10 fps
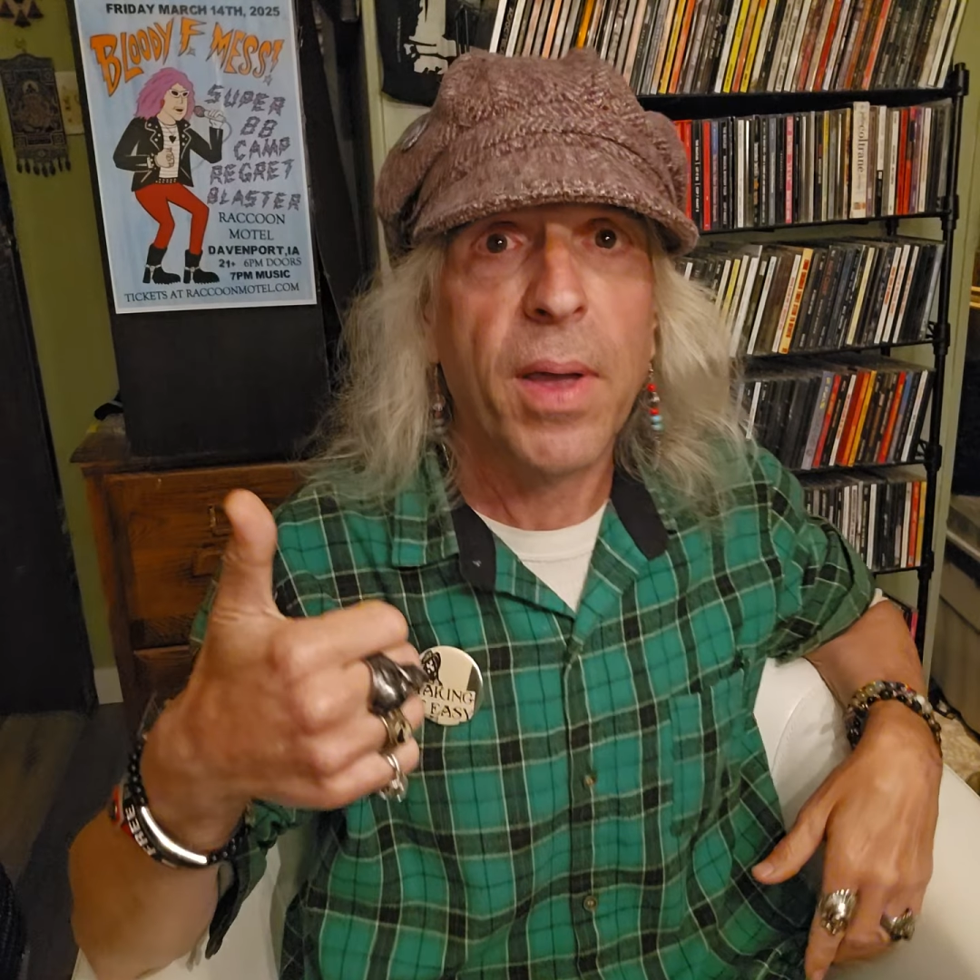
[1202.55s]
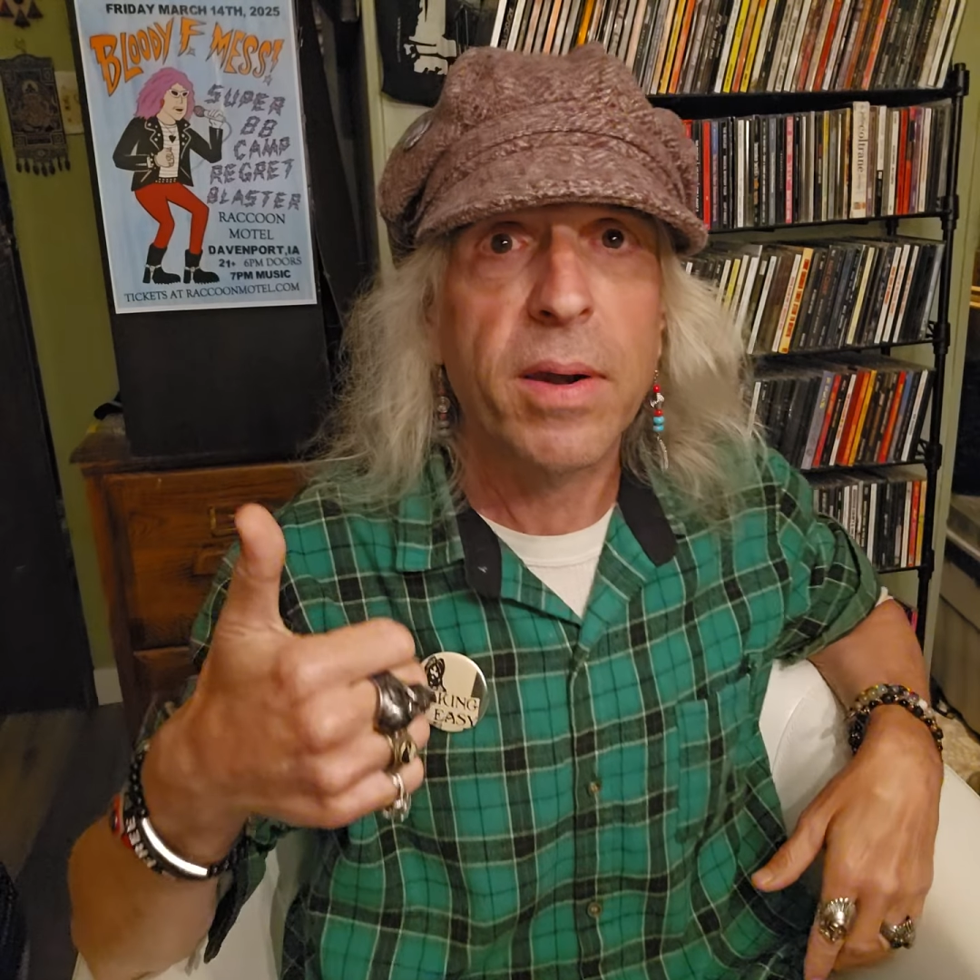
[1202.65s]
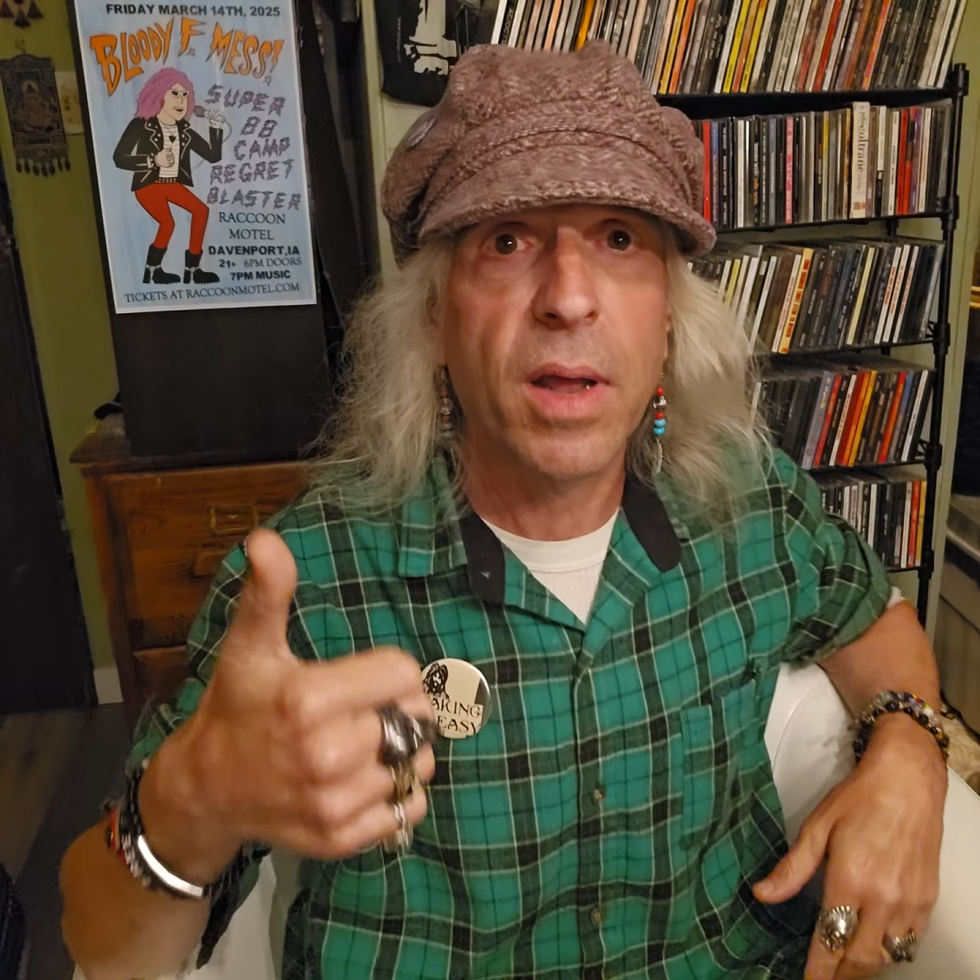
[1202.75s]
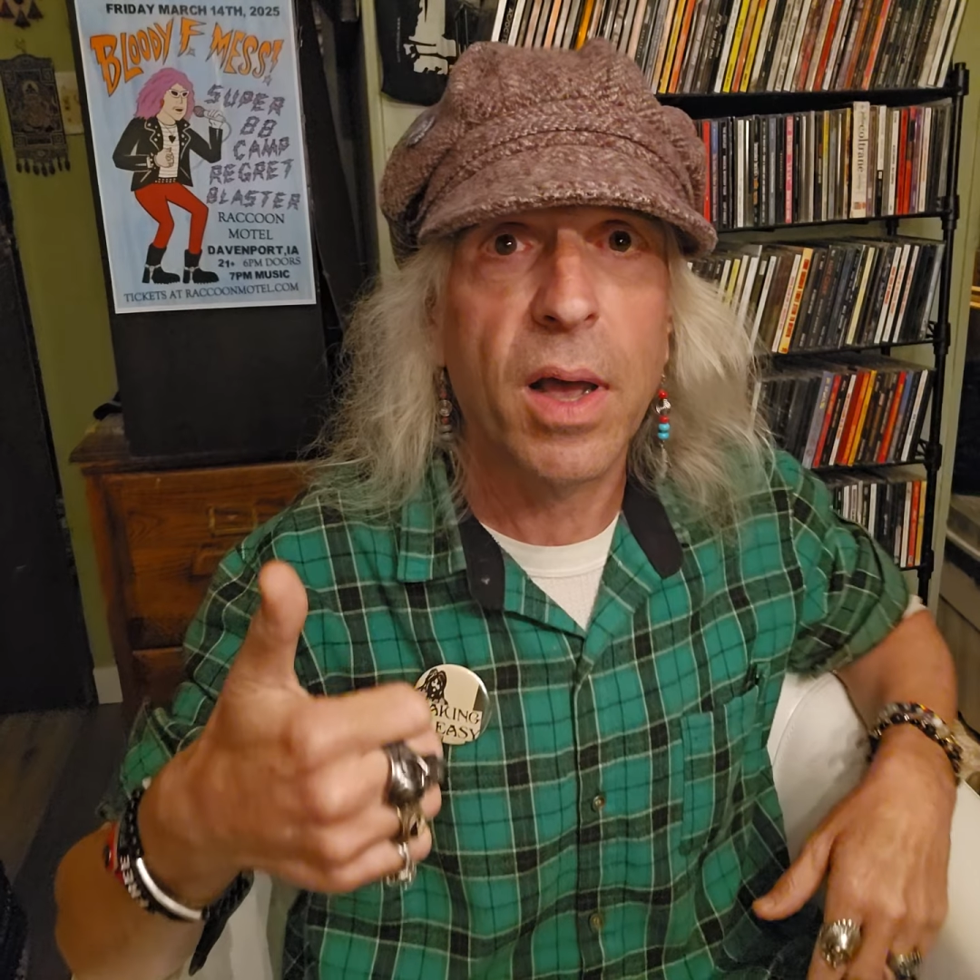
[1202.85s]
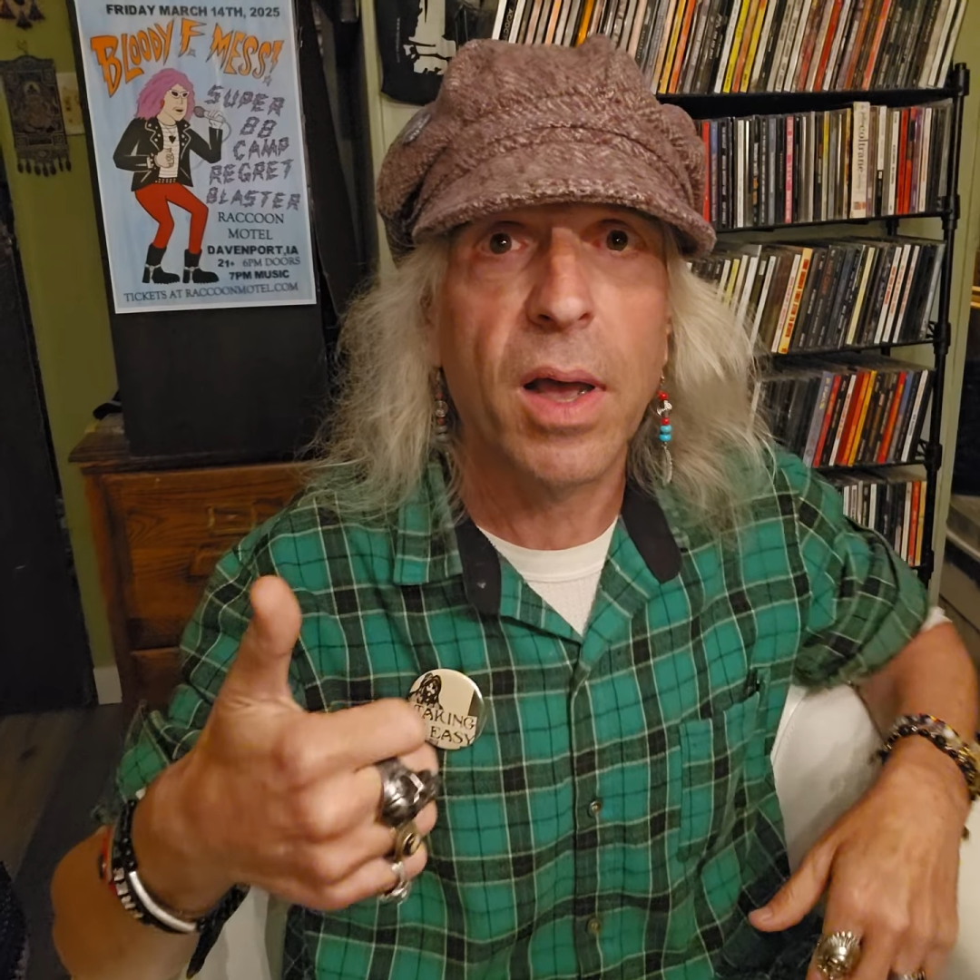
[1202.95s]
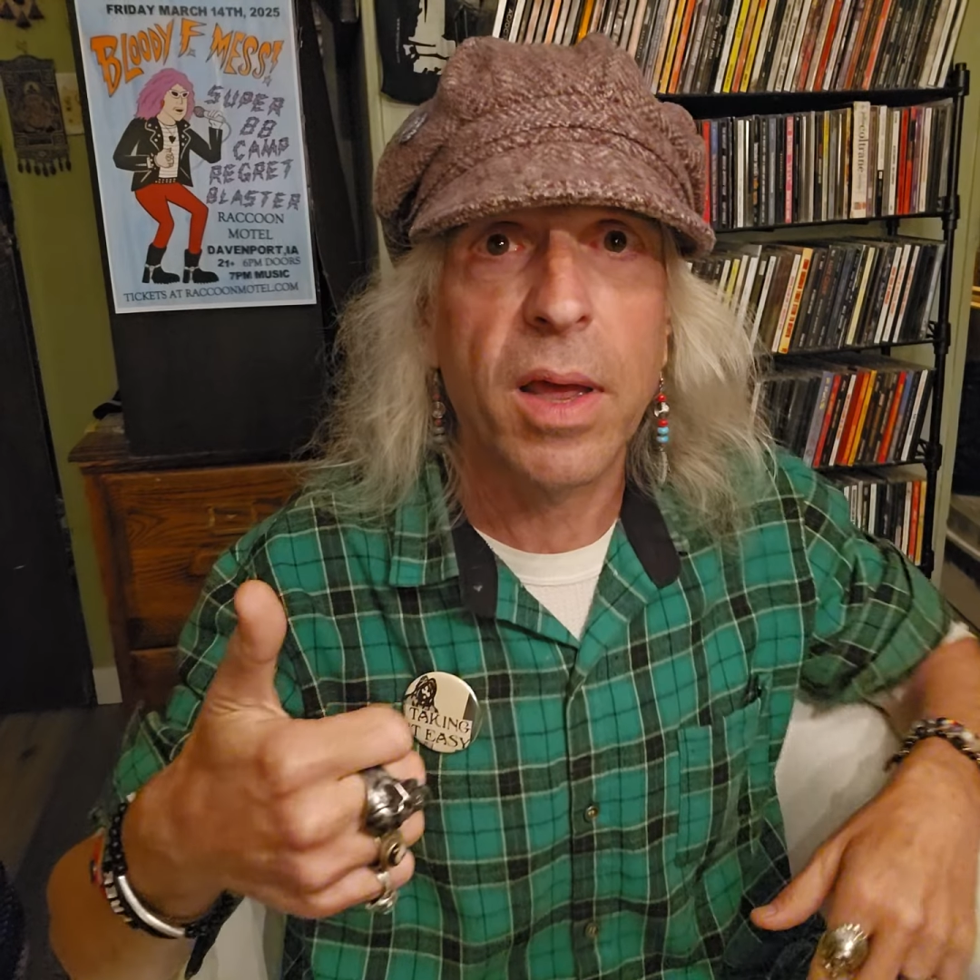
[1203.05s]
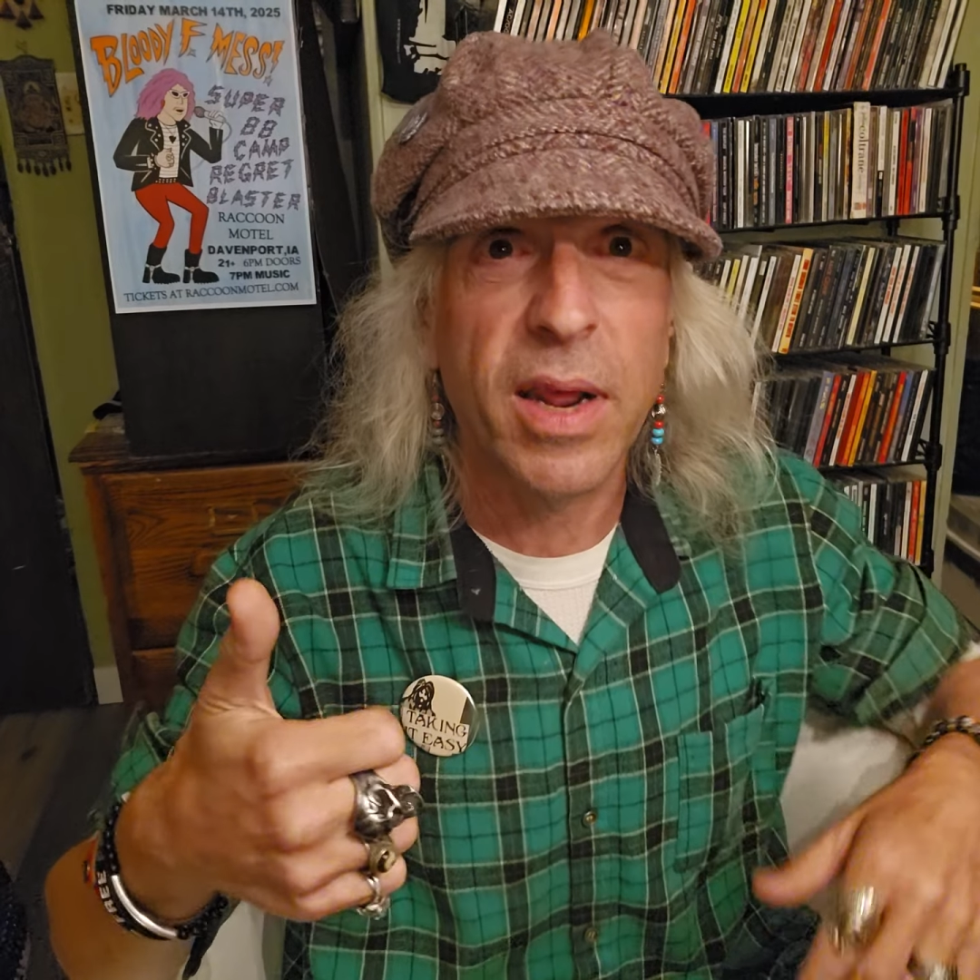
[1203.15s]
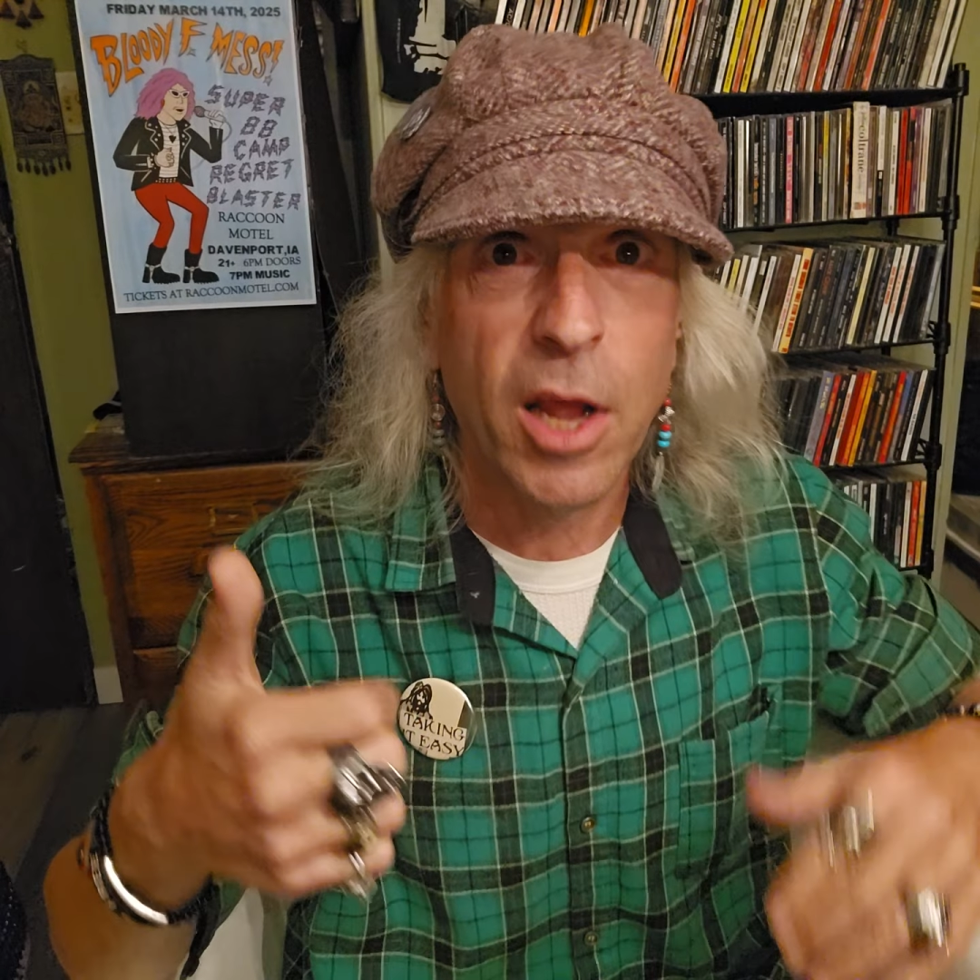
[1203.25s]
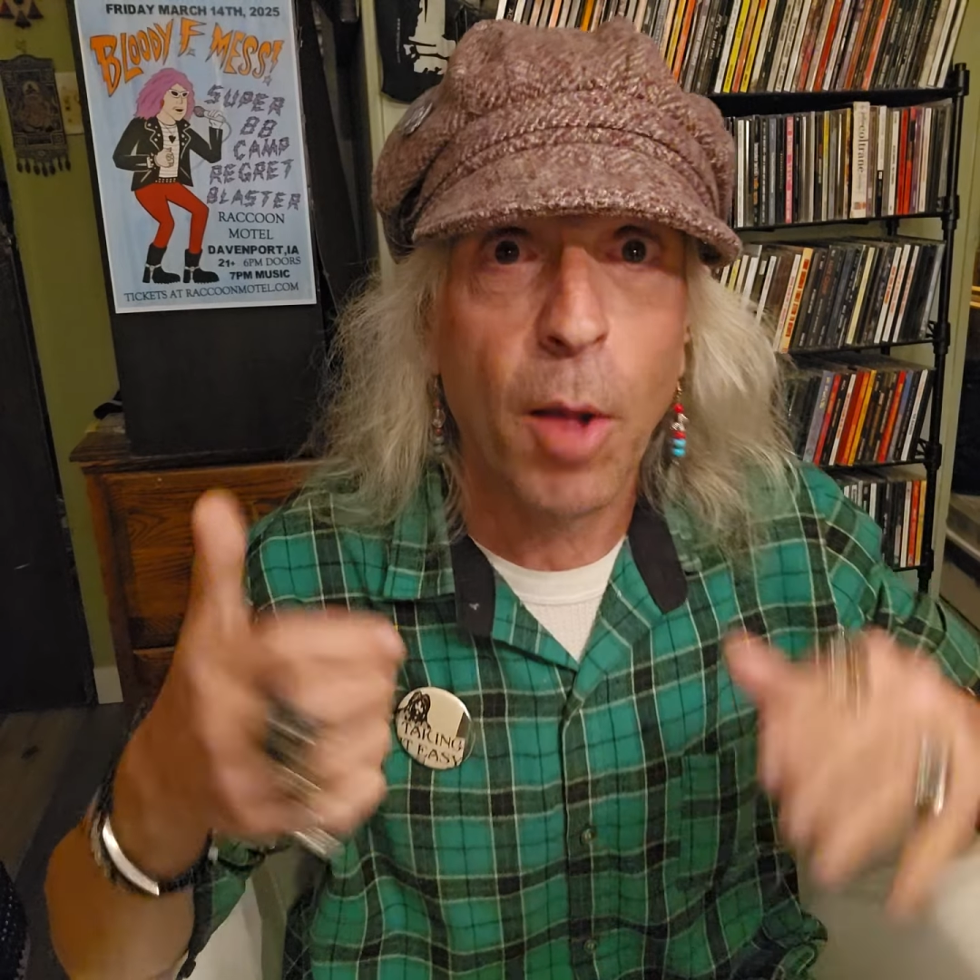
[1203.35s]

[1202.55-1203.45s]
and it